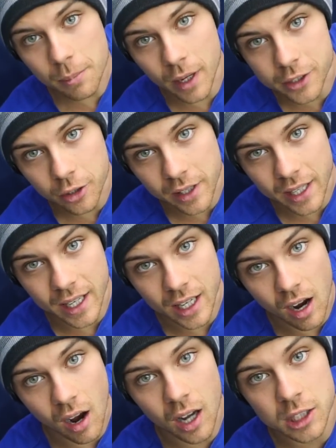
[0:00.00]
muscle that can
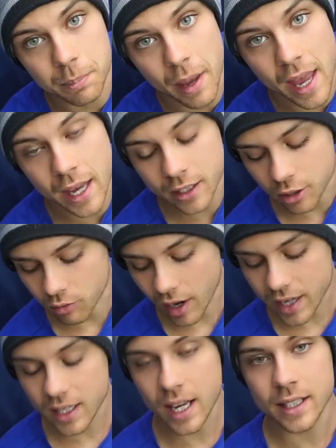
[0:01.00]
cause pain to
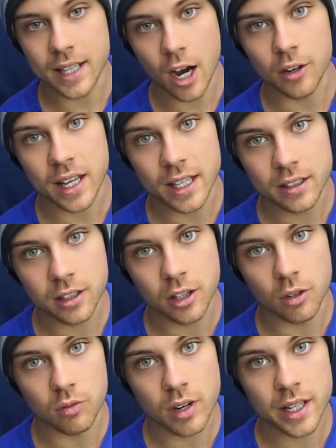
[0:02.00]
radiate down into
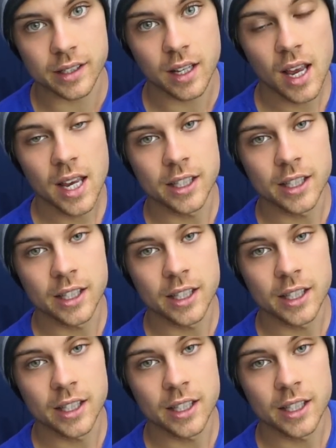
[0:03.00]
the wrist